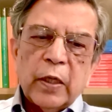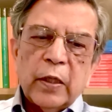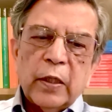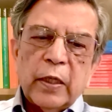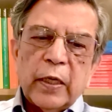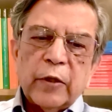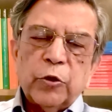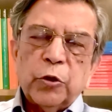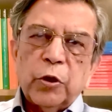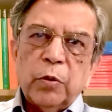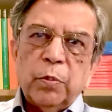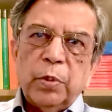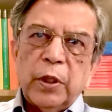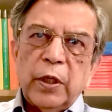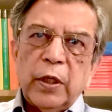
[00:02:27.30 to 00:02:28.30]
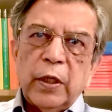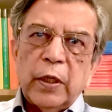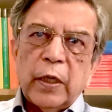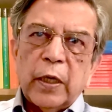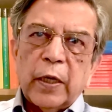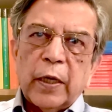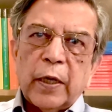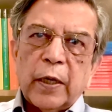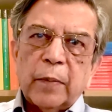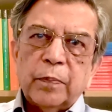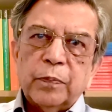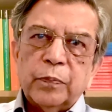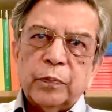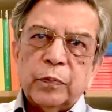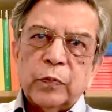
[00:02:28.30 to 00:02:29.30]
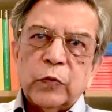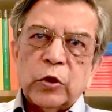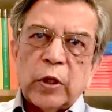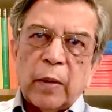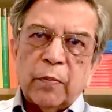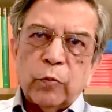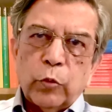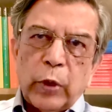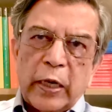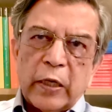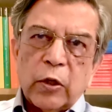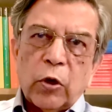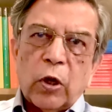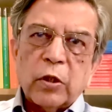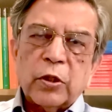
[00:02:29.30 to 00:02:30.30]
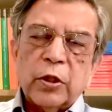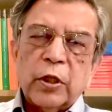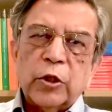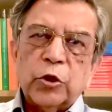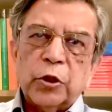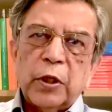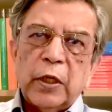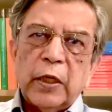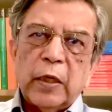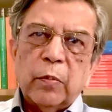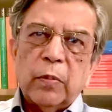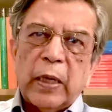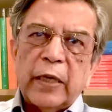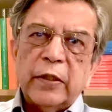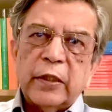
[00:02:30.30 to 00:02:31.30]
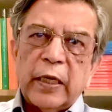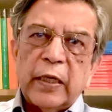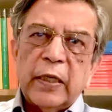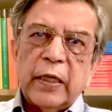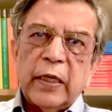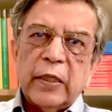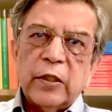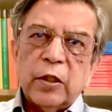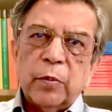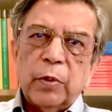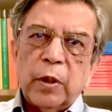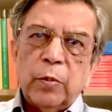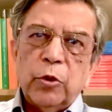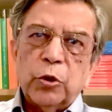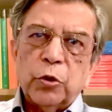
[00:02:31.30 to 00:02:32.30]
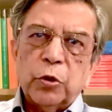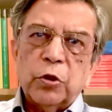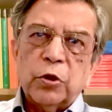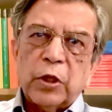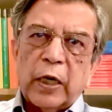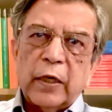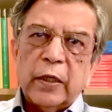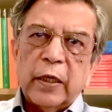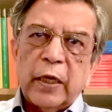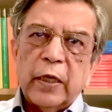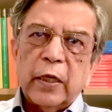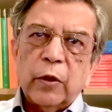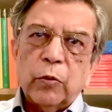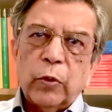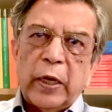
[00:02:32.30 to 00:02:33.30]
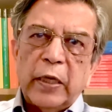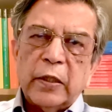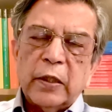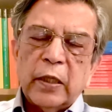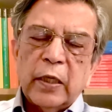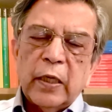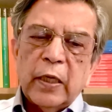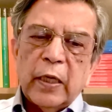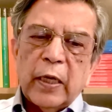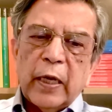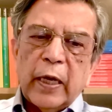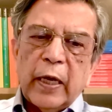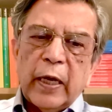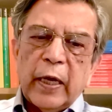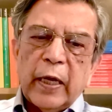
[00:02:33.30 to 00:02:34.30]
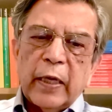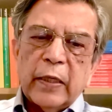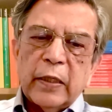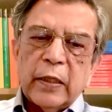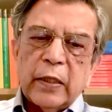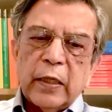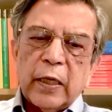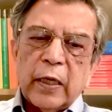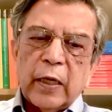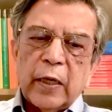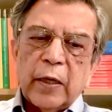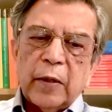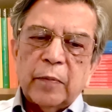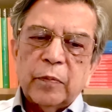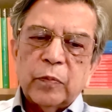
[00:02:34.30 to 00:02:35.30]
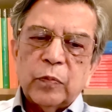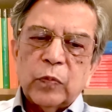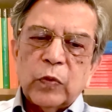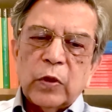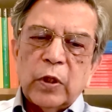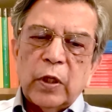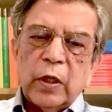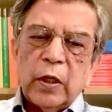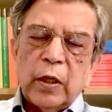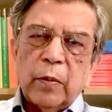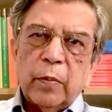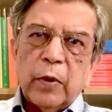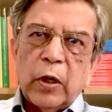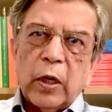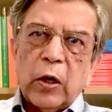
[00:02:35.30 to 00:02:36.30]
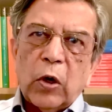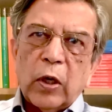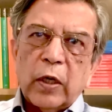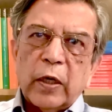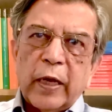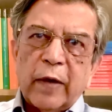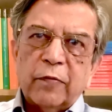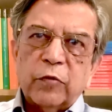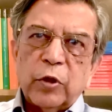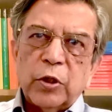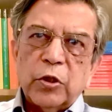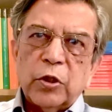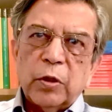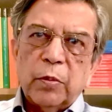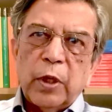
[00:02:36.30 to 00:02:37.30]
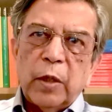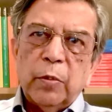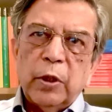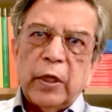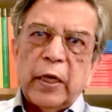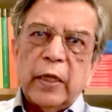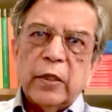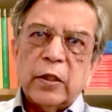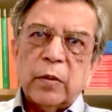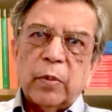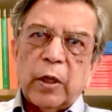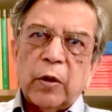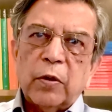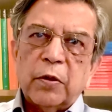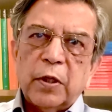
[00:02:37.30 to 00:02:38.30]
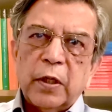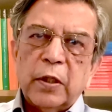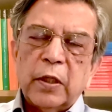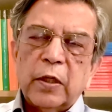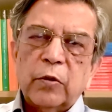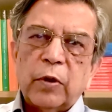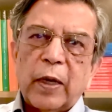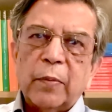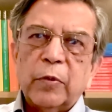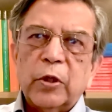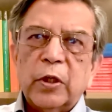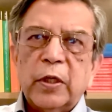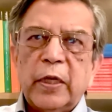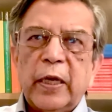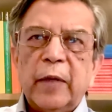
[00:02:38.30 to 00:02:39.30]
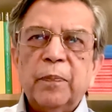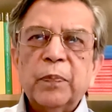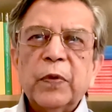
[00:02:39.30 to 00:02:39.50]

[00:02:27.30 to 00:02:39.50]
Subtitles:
There should be some weight loss initially, and by 10 days the baby should start gaining weight. And on an average, the baby gains about 30 grams in a day.